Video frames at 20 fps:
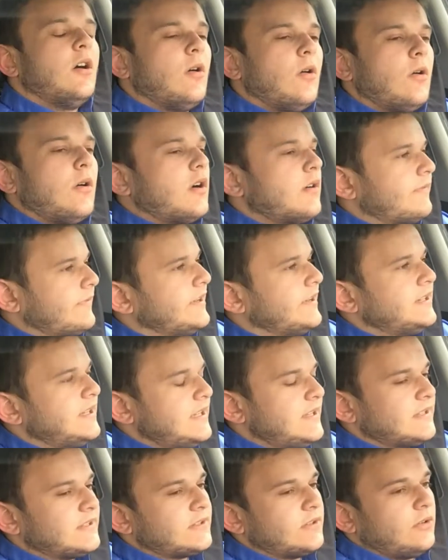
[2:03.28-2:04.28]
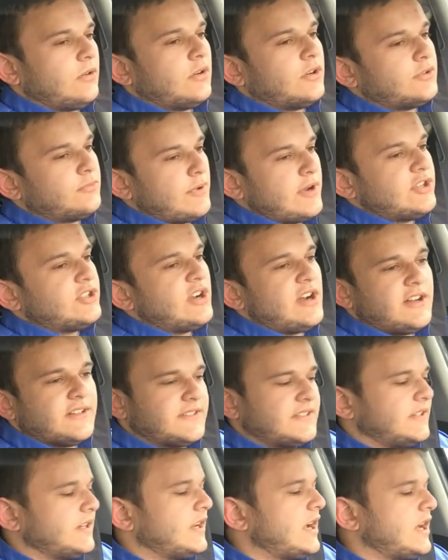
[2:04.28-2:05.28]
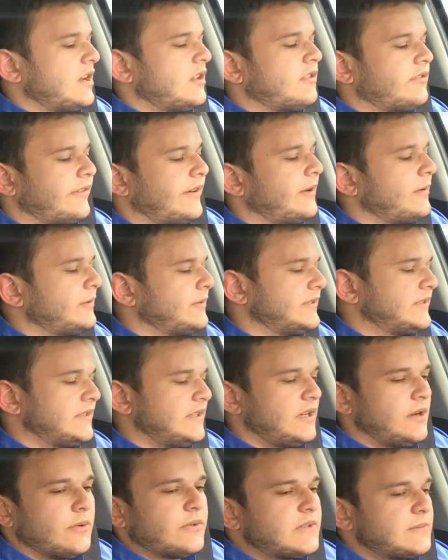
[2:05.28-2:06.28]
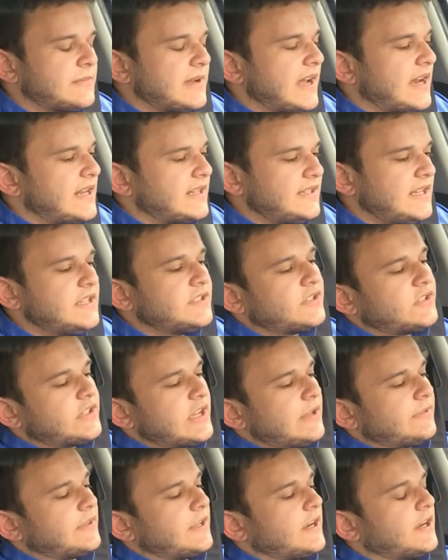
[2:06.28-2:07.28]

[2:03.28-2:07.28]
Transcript: or Vin Diesel or Dwayne Johnson kind of throws, you know, some kind of teasers out